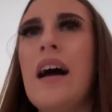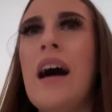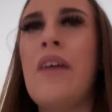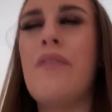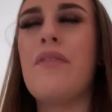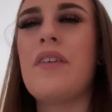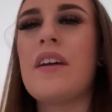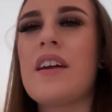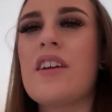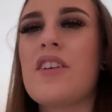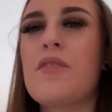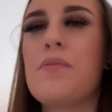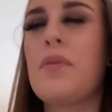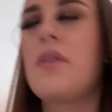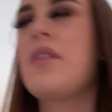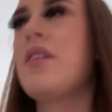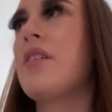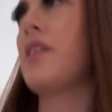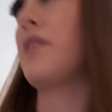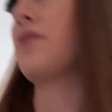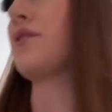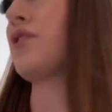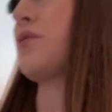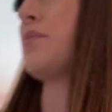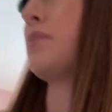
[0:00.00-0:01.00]
think it's because
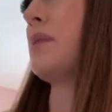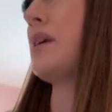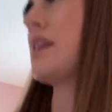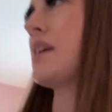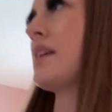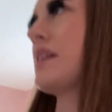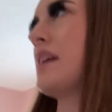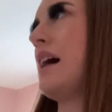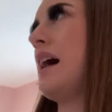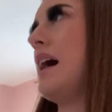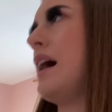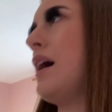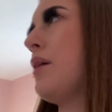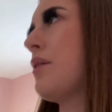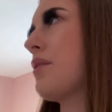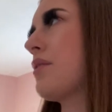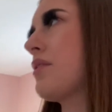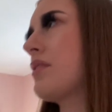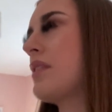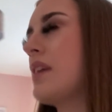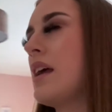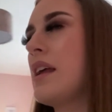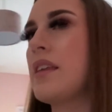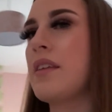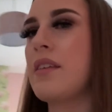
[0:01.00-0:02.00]
I've just been in the house
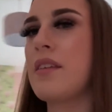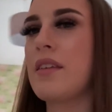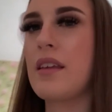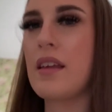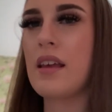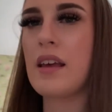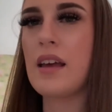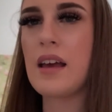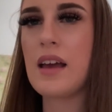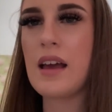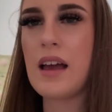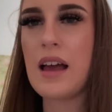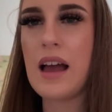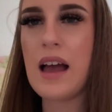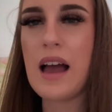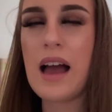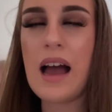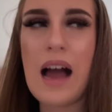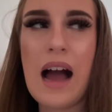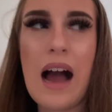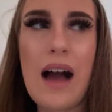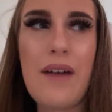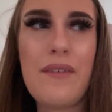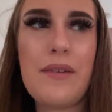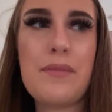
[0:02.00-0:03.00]
and
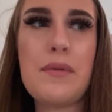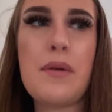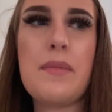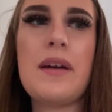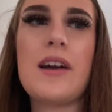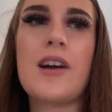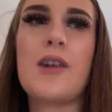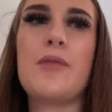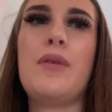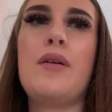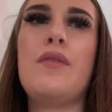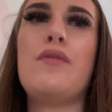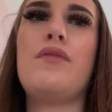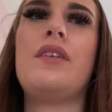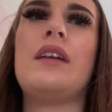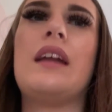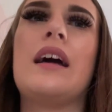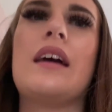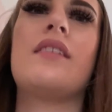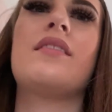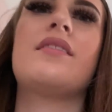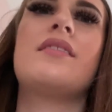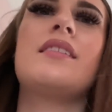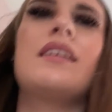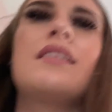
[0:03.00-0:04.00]
I have had my makeup on for
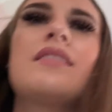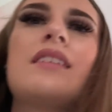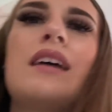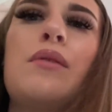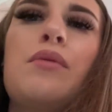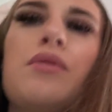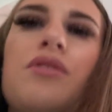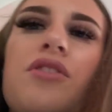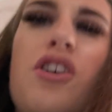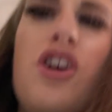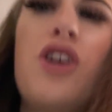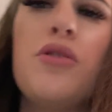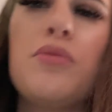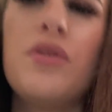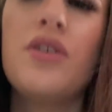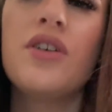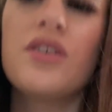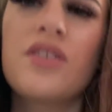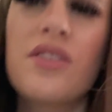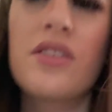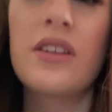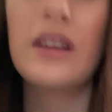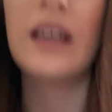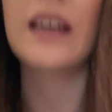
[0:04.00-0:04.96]
like six hours almost. So I